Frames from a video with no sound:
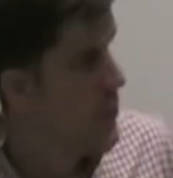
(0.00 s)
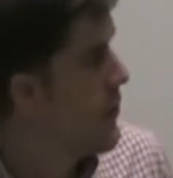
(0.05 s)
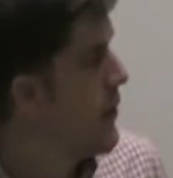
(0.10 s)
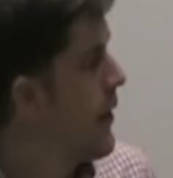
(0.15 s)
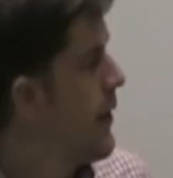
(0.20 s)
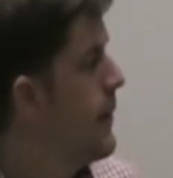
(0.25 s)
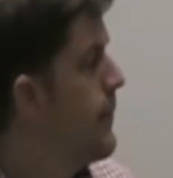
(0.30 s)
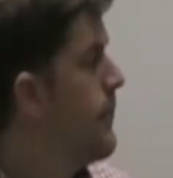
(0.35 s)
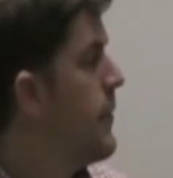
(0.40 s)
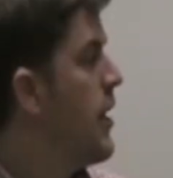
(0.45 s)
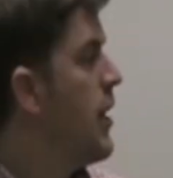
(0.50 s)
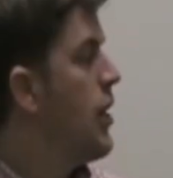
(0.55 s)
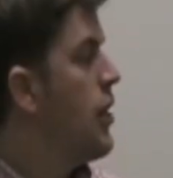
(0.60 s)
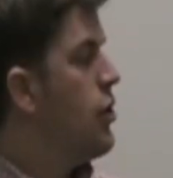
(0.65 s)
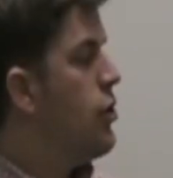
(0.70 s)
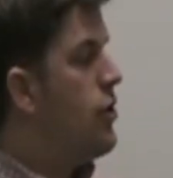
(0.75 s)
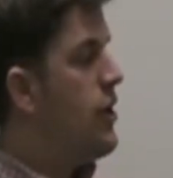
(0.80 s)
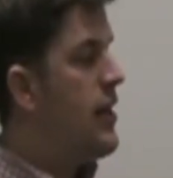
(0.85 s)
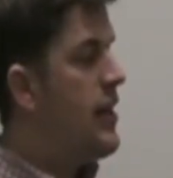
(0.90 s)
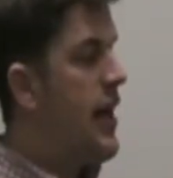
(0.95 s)
Okay.
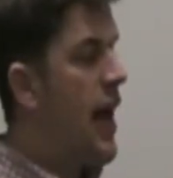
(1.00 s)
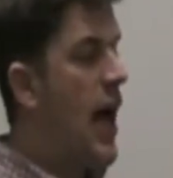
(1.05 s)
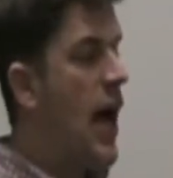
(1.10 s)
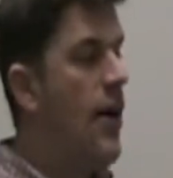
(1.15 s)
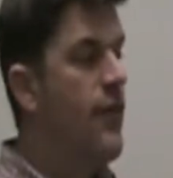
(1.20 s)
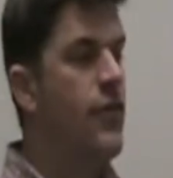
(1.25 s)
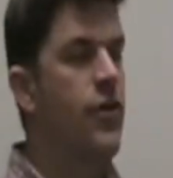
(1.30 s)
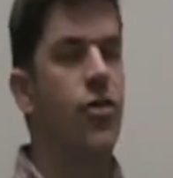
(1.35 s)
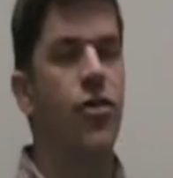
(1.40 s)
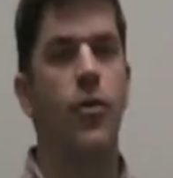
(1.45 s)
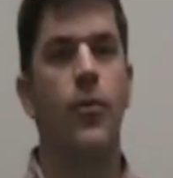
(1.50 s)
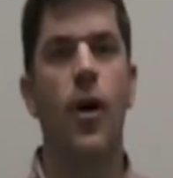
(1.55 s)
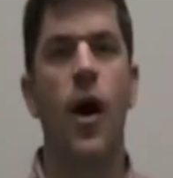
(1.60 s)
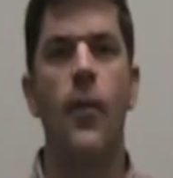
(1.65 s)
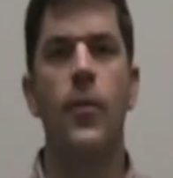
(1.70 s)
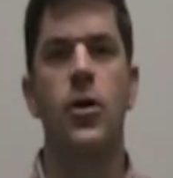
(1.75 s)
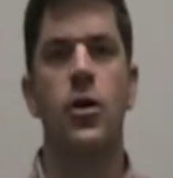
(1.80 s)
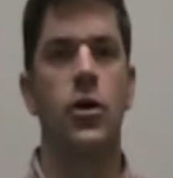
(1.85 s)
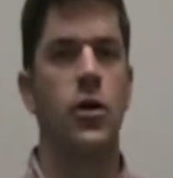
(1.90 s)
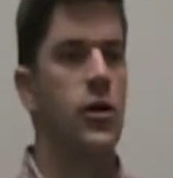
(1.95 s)
You need to have a
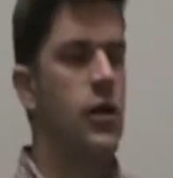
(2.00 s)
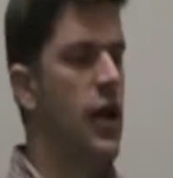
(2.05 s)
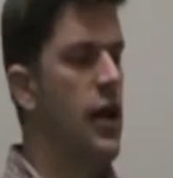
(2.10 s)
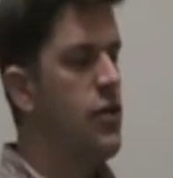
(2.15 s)
thermometer.